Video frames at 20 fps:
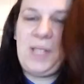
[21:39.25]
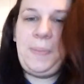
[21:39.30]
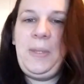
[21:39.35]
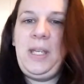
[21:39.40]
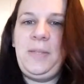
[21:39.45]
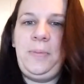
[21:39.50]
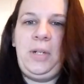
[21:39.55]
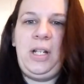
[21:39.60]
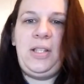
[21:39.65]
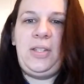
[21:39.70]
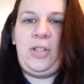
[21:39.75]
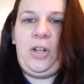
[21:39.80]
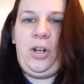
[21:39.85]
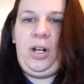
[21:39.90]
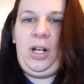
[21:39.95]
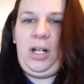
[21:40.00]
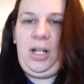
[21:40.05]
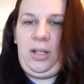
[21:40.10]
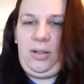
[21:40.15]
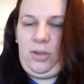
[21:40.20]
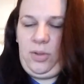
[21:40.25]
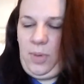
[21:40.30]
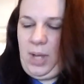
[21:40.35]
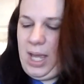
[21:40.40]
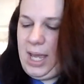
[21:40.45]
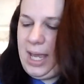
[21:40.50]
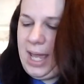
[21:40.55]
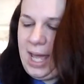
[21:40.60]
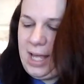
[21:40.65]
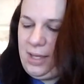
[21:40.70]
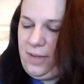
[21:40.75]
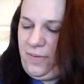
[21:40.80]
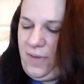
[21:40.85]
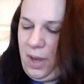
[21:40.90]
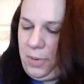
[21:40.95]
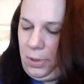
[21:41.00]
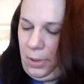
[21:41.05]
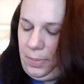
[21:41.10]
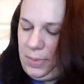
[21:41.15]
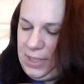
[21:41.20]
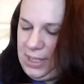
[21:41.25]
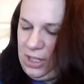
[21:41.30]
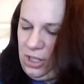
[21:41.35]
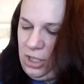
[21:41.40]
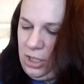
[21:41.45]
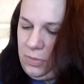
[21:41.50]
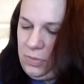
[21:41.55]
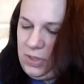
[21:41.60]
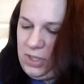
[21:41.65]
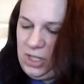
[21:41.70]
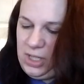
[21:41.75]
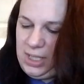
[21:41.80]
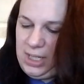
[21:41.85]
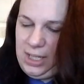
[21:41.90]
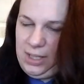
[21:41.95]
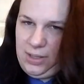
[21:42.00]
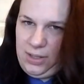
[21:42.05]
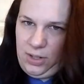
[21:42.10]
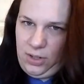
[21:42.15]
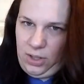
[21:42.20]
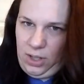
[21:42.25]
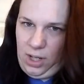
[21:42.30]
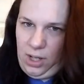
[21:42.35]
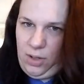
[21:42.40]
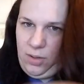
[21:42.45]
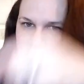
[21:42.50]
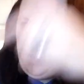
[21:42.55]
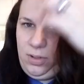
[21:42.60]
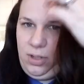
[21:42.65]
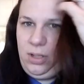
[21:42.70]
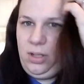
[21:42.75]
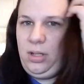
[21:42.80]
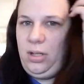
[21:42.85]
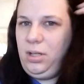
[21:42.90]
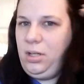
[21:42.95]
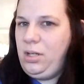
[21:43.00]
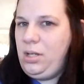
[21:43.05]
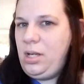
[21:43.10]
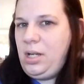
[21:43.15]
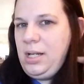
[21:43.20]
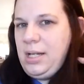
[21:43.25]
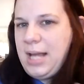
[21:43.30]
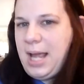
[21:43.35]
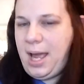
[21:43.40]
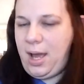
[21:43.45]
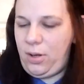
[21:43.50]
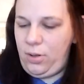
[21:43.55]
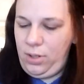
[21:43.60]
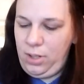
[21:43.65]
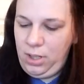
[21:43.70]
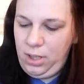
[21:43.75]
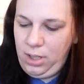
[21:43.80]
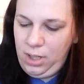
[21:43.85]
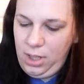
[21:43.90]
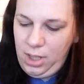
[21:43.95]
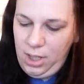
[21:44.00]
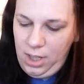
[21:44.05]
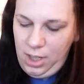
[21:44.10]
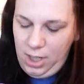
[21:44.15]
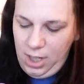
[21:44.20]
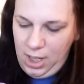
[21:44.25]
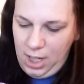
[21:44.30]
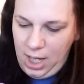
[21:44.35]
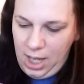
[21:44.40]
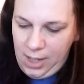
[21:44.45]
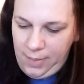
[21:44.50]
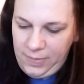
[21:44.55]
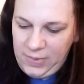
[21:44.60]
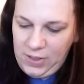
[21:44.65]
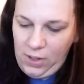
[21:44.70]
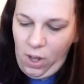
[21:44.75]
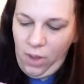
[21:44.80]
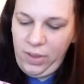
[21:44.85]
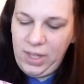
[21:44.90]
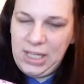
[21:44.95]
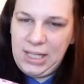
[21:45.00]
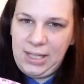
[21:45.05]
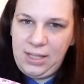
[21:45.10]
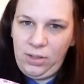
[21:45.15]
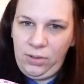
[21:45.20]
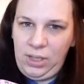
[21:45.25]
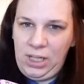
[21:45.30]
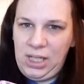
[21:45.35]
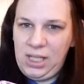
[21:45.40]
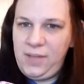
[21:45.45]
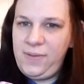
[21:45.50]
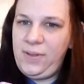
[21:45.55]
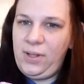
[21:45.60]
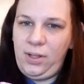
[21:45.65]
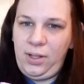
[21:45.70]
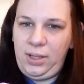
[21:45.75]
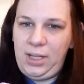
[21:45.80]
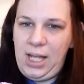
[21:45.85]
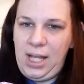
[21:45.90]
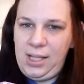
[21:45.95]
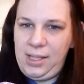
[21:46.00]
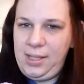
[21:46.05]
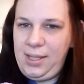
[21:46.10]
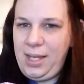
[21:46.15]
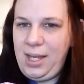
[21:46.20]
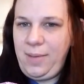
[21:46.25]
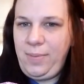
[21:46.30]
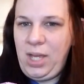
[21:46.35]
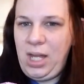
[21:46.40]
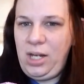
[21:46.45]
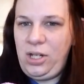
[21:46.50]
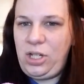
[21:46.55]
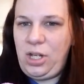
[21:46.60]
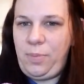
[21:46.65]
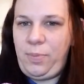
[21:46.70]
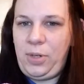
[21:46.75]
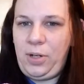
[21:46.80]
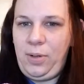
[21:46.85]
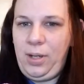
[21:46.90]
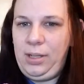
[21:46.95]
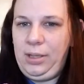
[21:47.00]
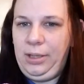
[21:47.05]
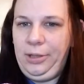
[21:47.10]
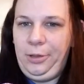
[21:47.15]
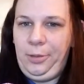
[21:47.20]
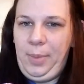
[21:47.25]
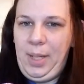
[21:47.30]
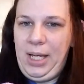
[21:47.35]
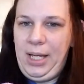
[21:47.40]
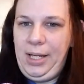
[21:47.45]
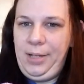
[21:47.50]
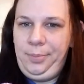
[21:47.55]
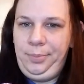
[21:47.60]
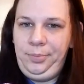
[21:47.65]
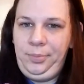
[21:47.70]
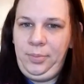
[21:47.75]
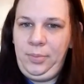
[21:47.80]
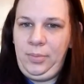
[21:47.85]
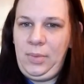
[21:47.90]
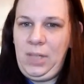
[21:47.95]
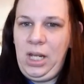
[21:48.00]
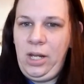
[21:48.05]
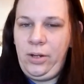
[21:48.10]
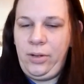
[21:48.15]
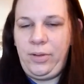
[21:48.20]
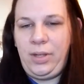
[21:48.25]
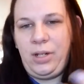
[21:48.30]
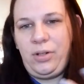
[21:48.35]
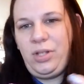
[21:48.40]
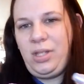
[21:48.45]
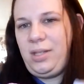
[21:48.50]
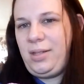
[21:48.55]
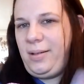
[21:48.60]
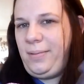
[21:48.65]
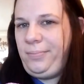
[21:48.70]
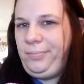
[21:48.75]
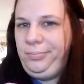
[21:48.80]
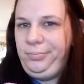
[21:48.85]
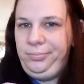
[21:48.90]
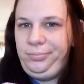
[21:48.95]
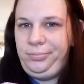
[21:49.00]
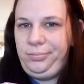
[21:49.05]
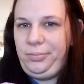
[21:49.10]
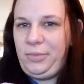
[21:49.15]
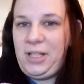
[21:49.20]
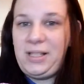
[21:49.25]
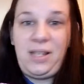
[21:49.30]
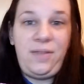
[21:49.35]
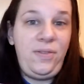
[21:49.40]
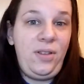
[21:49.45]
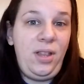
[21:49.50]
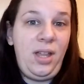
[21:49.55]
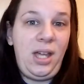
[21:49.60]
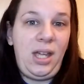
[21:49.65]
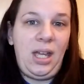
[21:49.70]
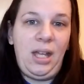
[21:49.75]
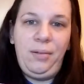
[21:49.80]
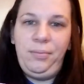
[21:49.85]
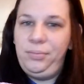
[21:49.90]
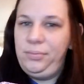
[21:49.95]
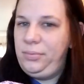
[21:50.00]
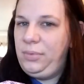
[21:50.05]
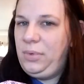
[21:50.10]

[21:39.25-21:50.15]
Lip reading: because when I started it, the way I had the fabric position, it was just easier to go down. So all this still needs filled in. So like I'm kind of jumping around a little bit here and there just because I feel like it.